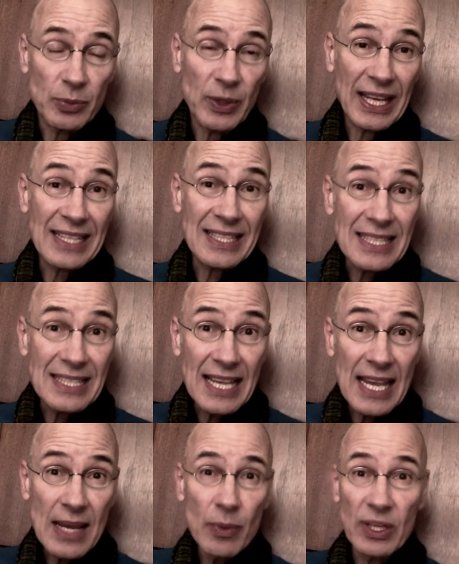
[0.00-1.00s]
We can
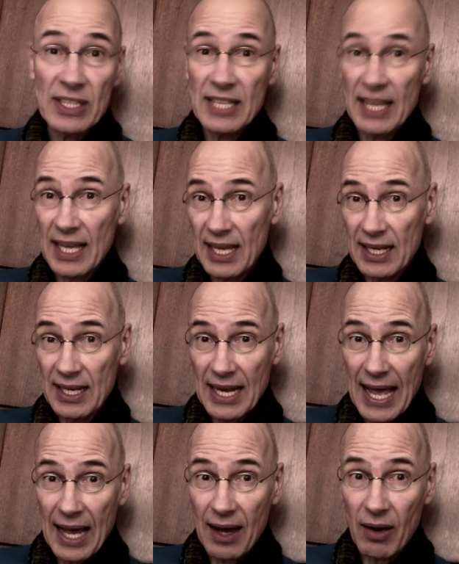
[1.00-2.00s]
see what is here
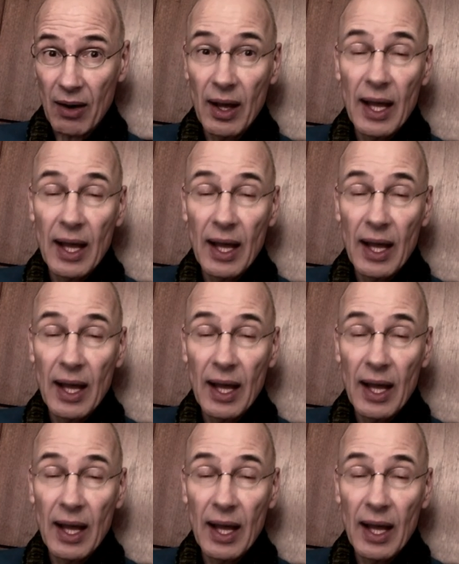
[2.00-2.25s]
now,